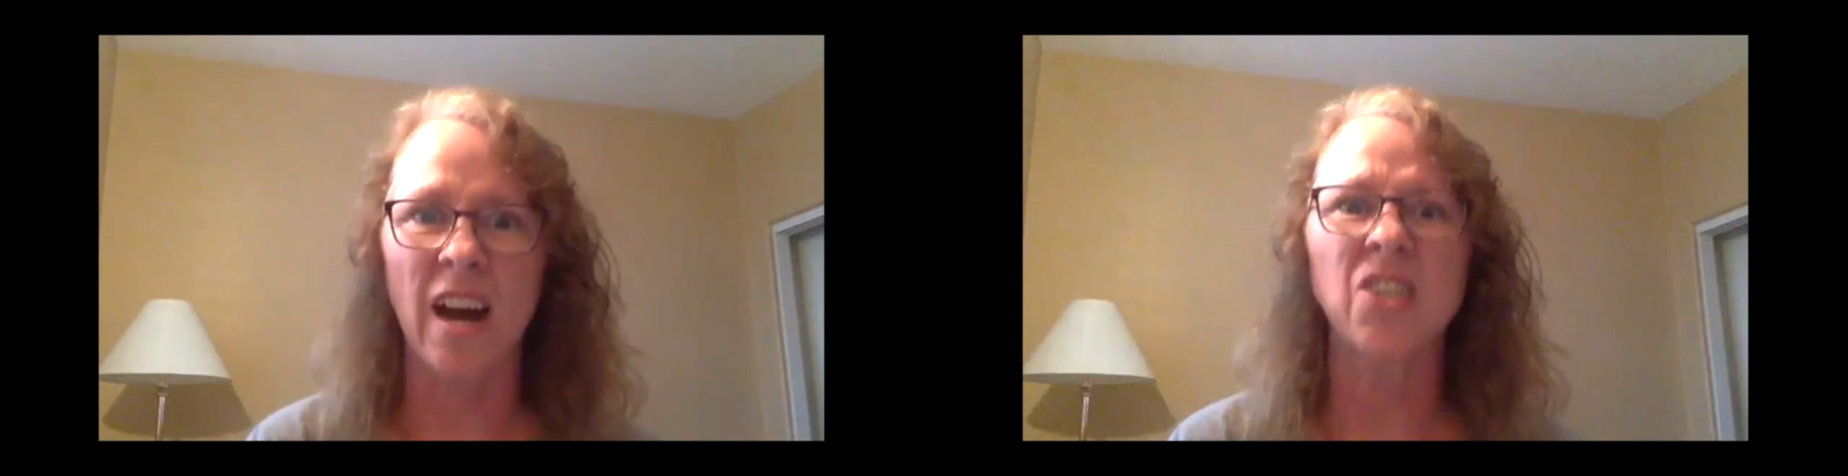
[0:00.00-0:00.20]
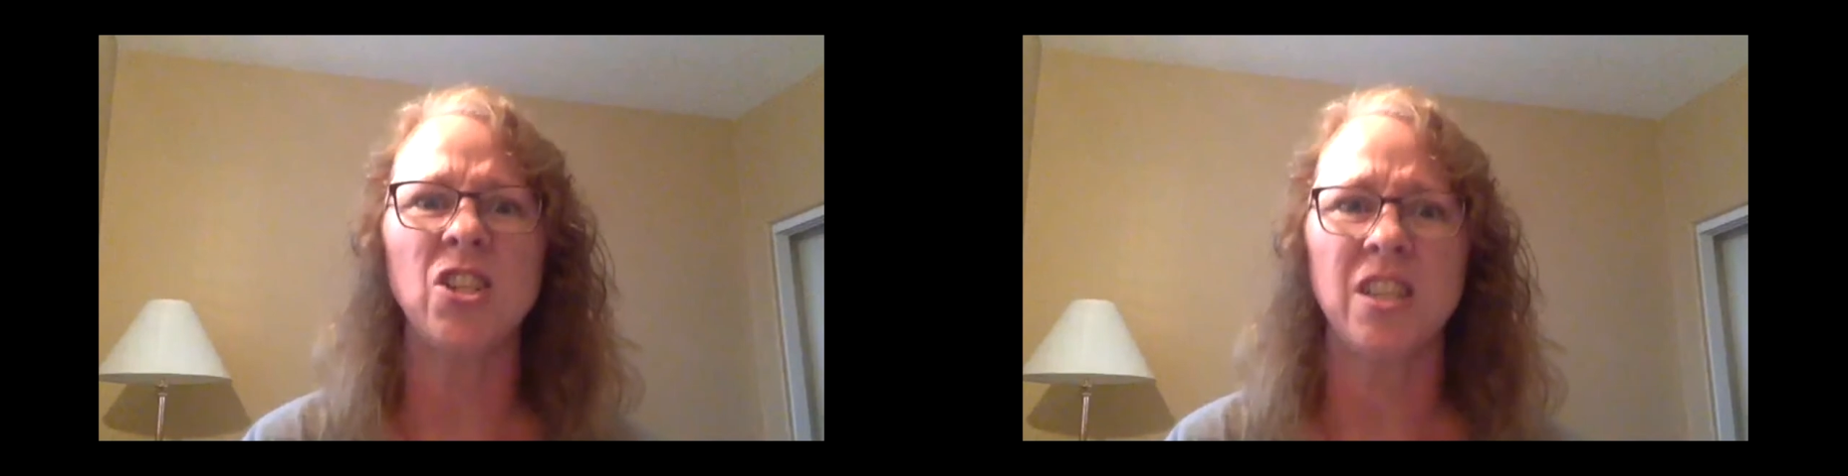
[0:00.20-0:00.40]

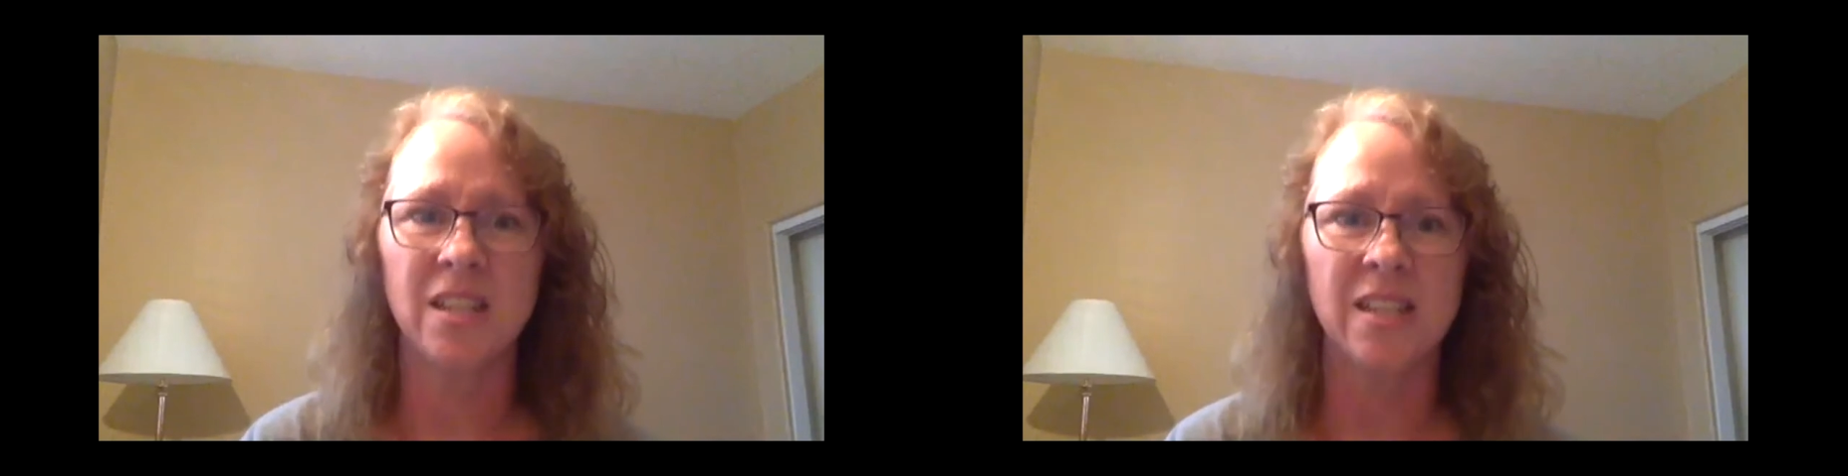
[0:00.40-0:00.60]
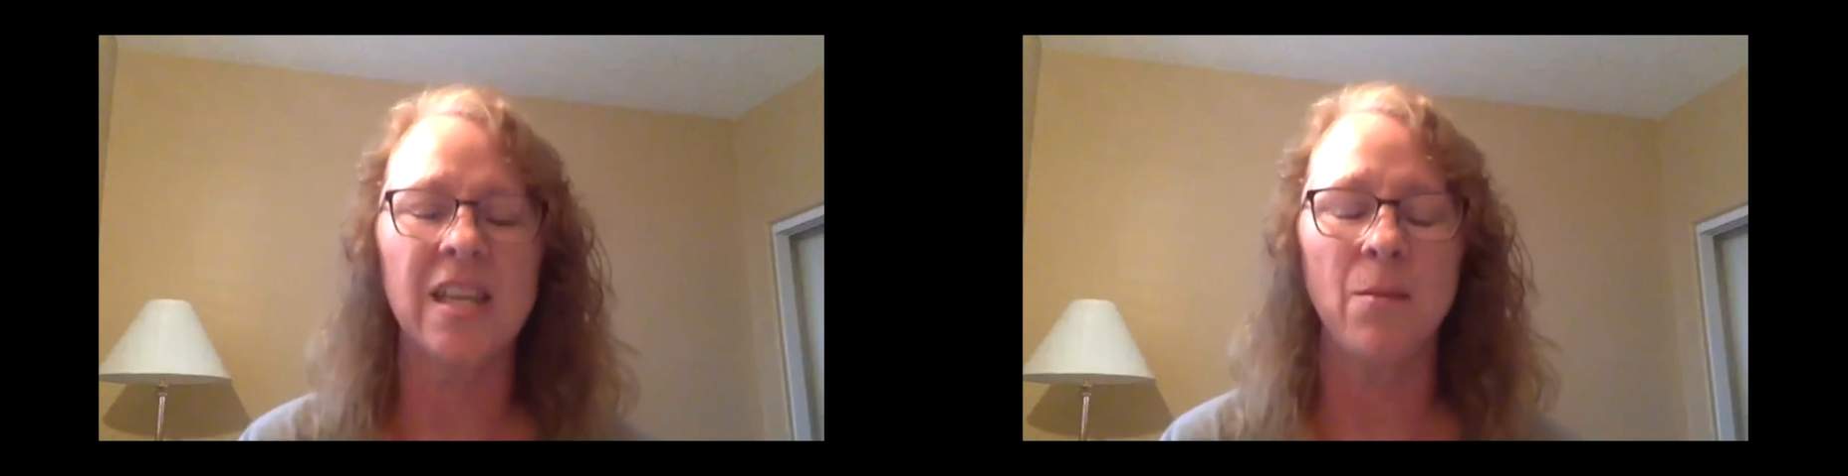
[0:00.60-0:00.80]
oxygen
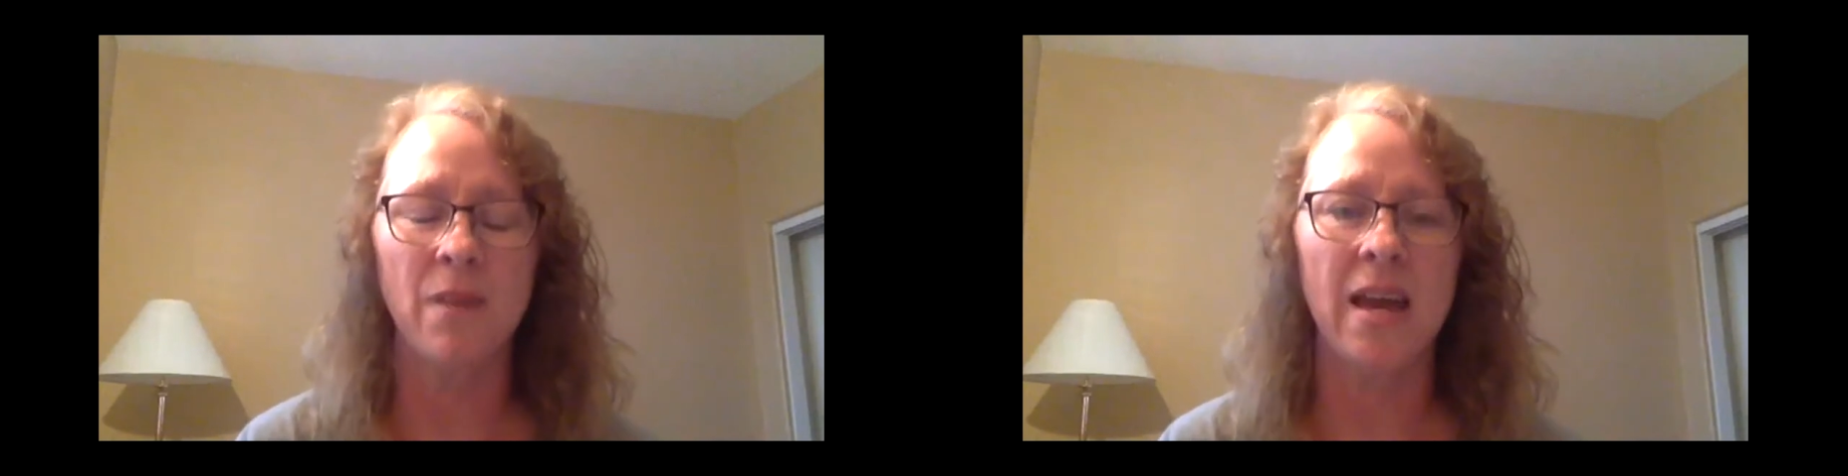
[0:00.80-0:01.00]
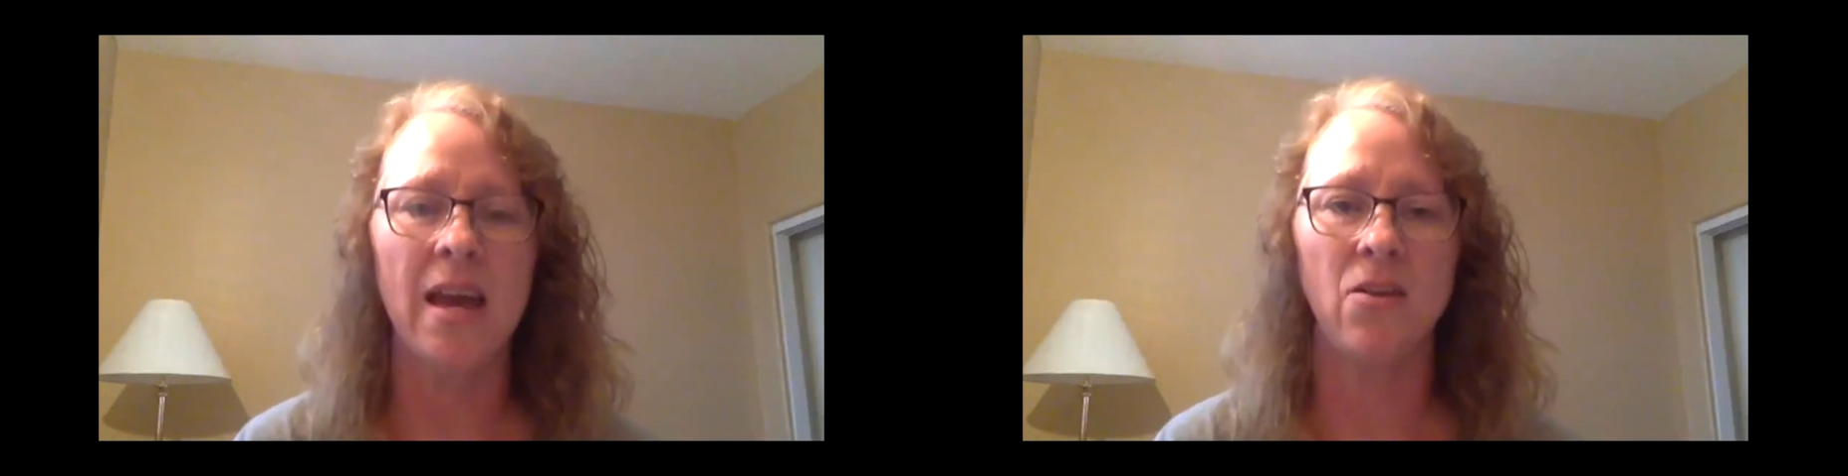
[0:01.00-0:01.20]
inside
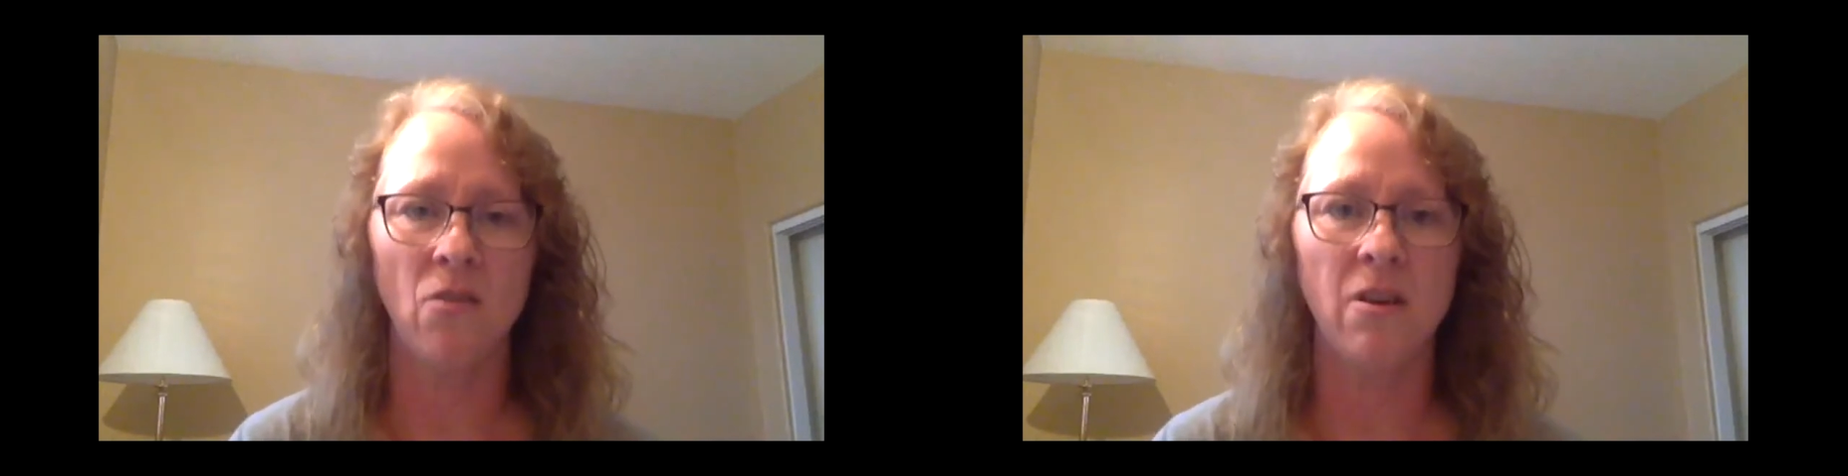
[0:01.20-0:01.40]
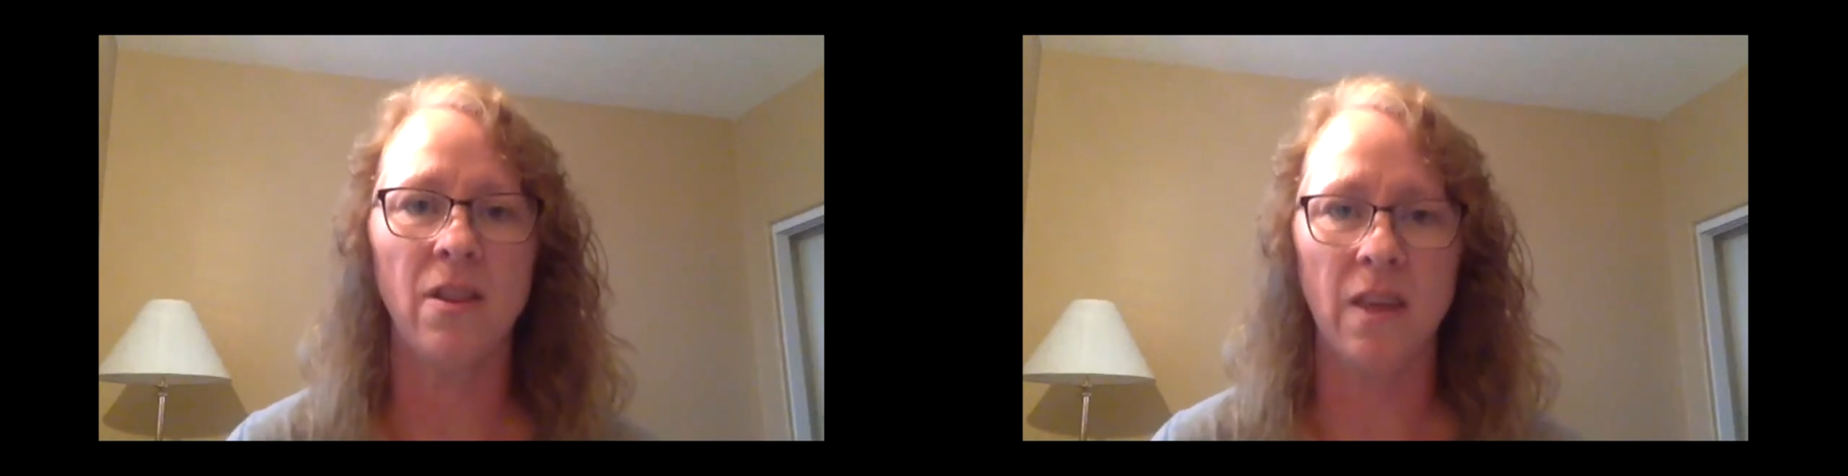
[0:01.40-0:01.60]
my head in
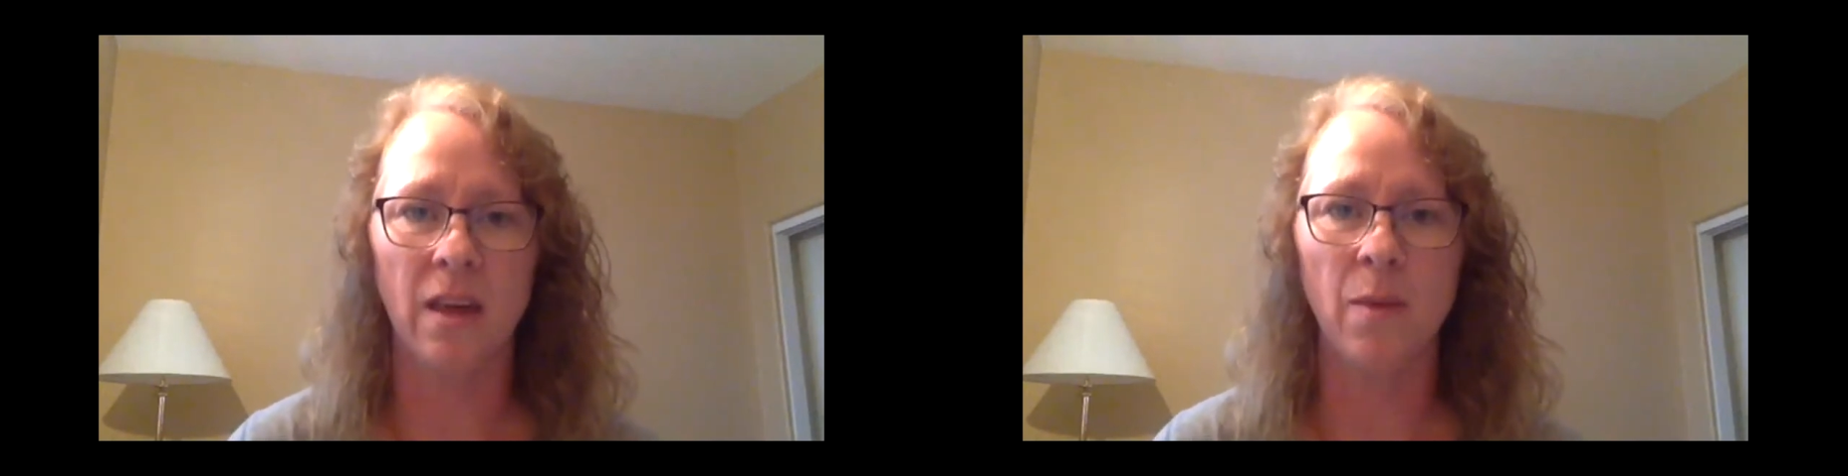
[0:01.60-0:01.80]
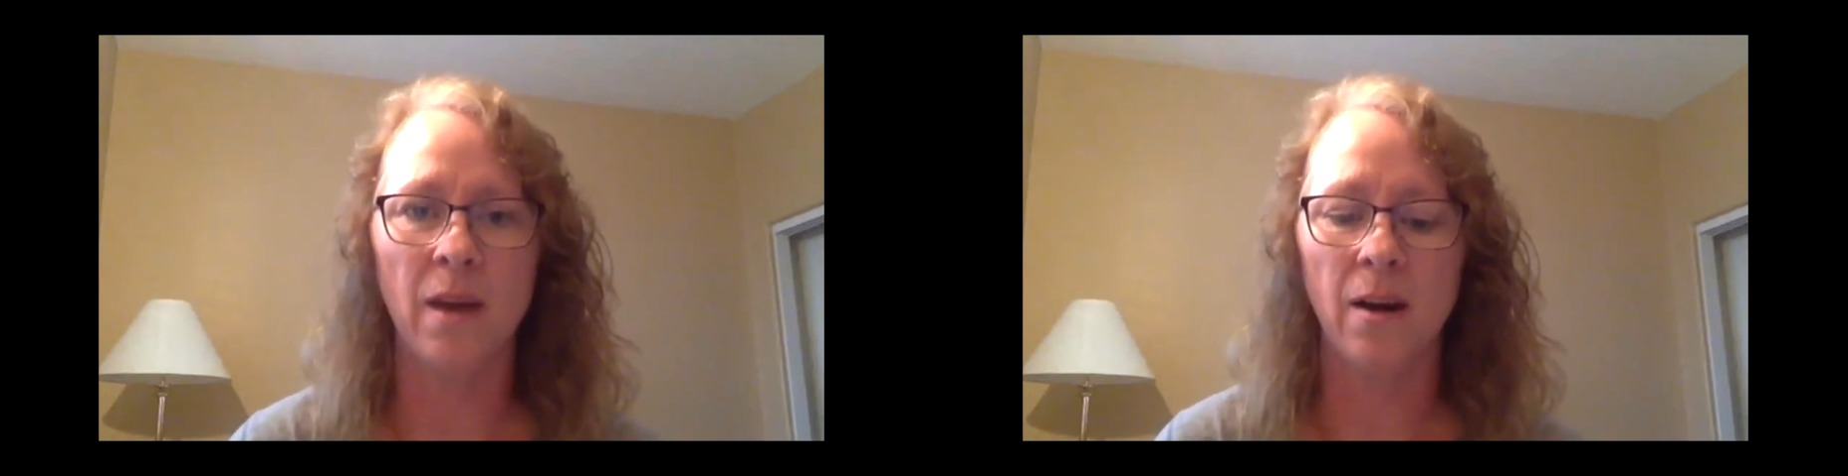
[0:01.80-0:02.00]
order to think
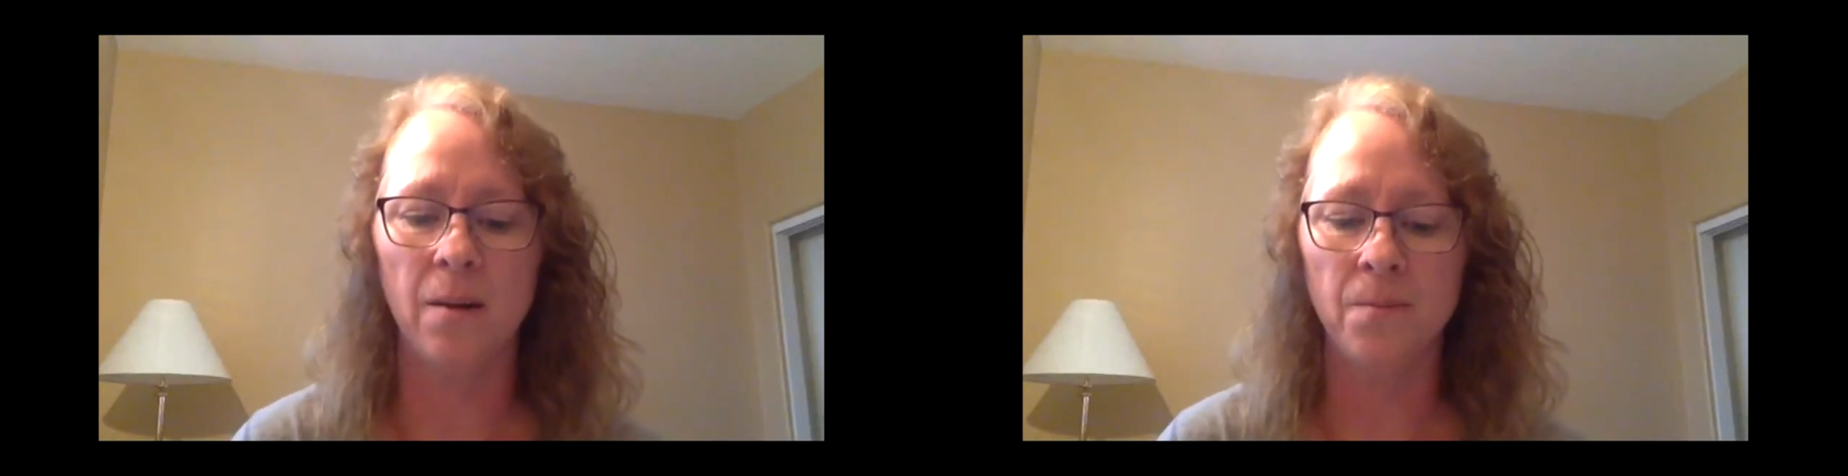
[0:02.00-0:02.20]
better.